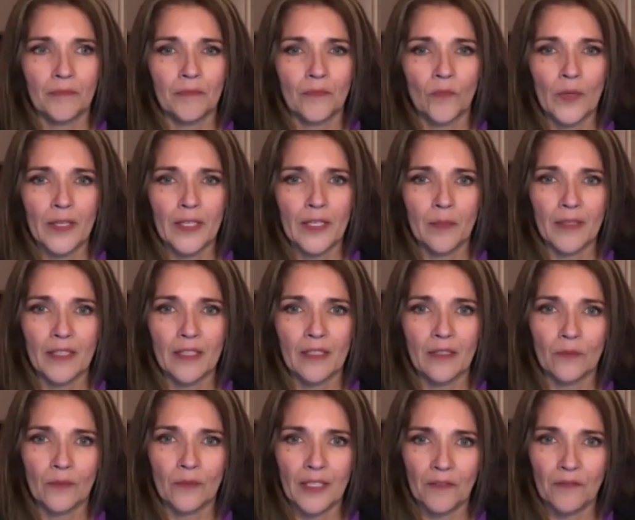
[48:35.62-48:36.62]
Wait a minute,
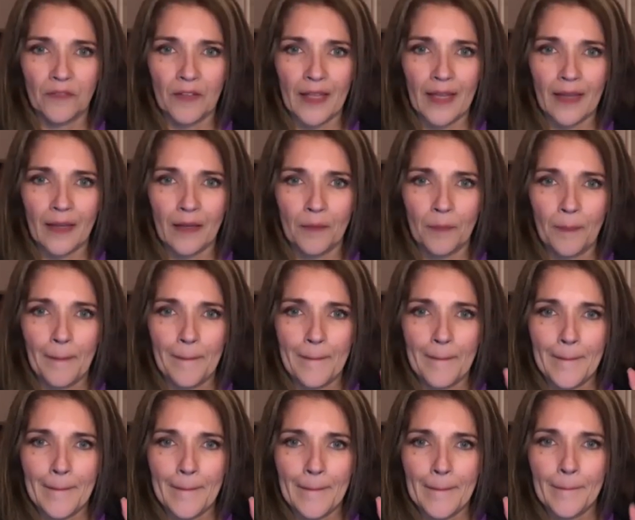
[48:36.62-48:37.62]
red flag,
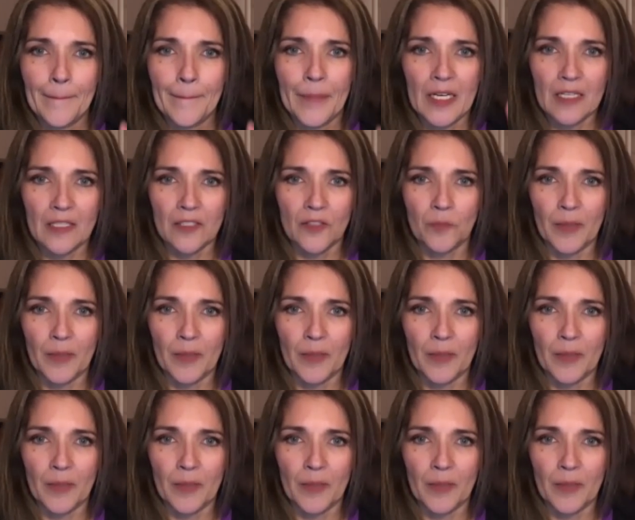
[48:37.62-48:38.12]
pause